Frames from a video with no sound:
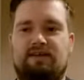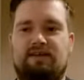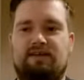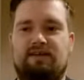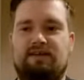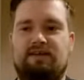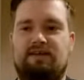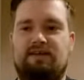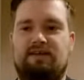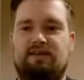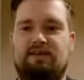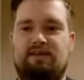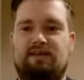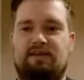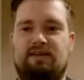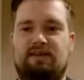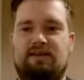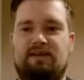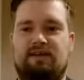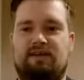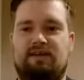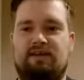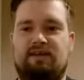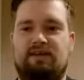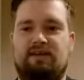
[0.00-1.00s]

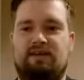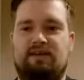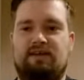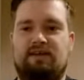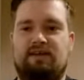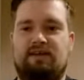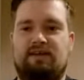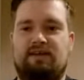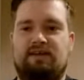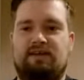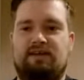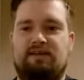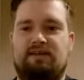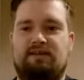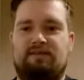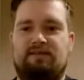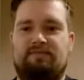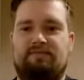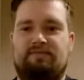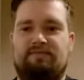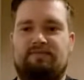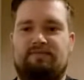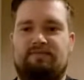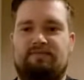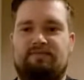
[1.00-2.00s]

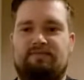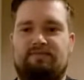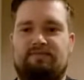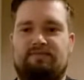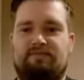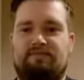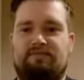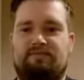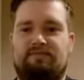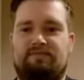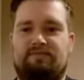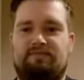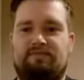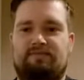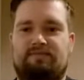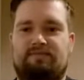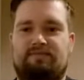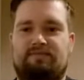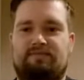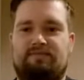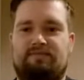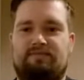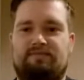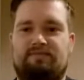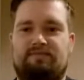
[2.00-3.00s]

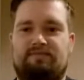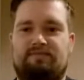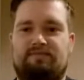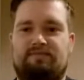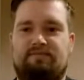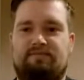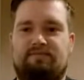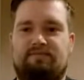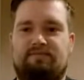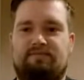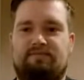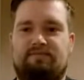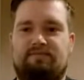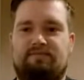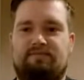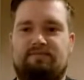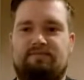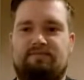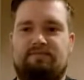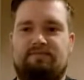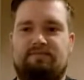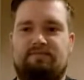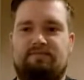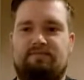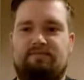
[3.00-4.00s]

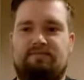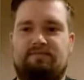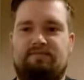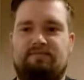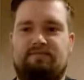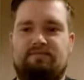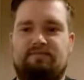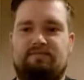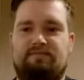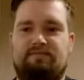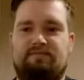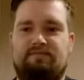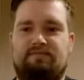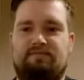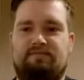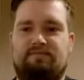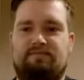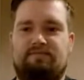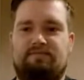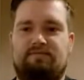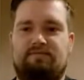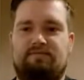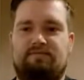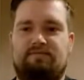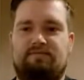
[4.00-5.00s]

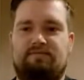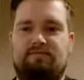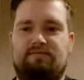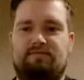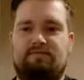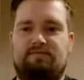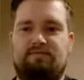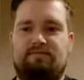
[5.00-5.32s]
(silent)